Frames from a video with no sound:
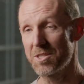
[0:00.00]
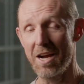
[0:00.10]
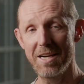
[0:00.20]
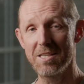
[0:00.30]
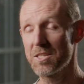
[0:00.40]

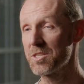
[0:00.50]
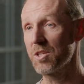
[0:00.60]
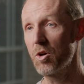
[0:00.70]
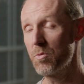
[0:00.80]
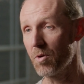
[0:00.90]
science is a
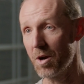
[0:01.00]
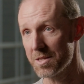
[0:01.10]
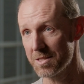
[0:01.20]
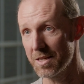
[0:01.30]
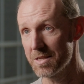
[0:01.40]
slow
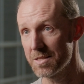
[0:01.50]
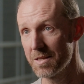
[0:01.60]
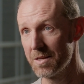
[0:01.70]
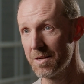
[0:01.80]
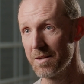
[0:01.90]
process,
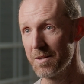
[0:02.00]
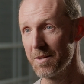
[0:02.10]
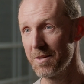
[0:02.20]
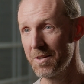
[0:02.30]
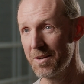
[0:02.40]

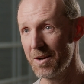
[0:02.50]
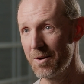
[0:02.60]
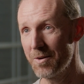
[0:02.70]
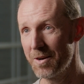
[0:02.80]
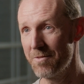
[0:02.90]
you
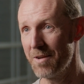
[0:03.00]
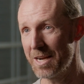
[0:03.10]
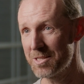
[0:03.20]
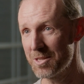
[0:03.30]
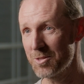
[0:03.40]
know, and
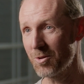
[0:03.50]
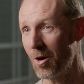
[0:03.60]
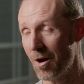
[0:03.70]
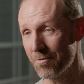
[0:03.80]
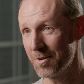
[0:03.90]
advances are
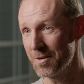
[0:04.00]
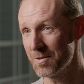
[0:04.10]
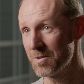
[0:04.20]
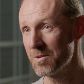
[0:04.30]
often